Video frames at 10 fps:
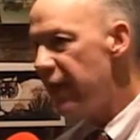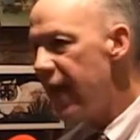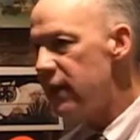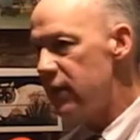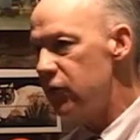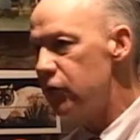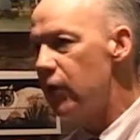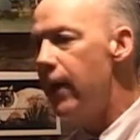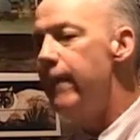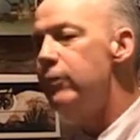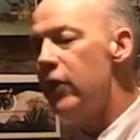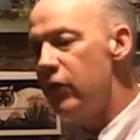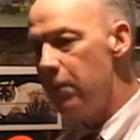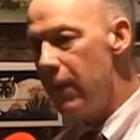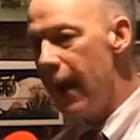That is,
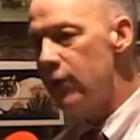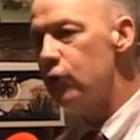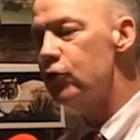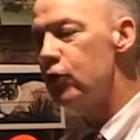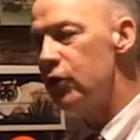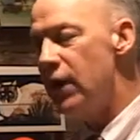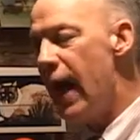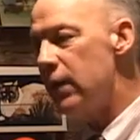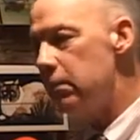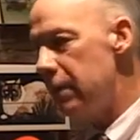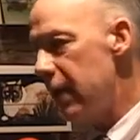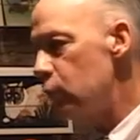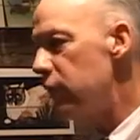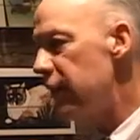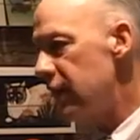the miners could not bet
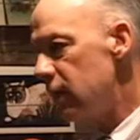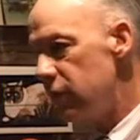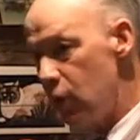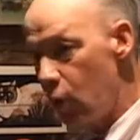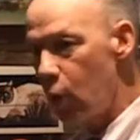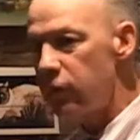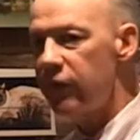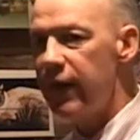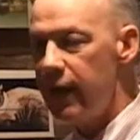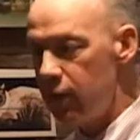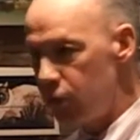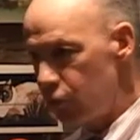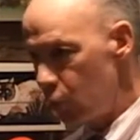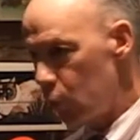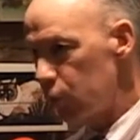with any of the ore that they had
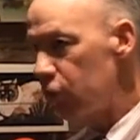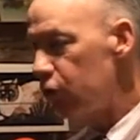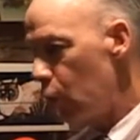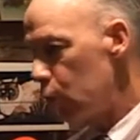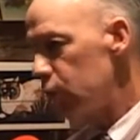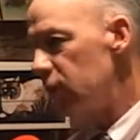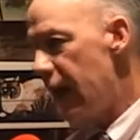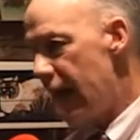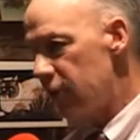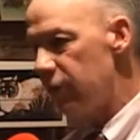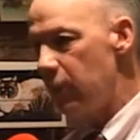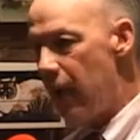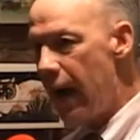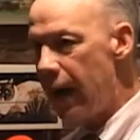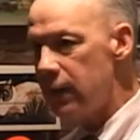stolen out of the
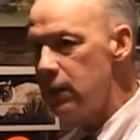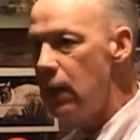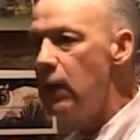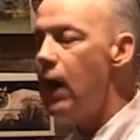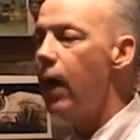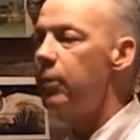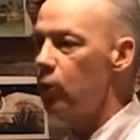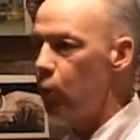mine, a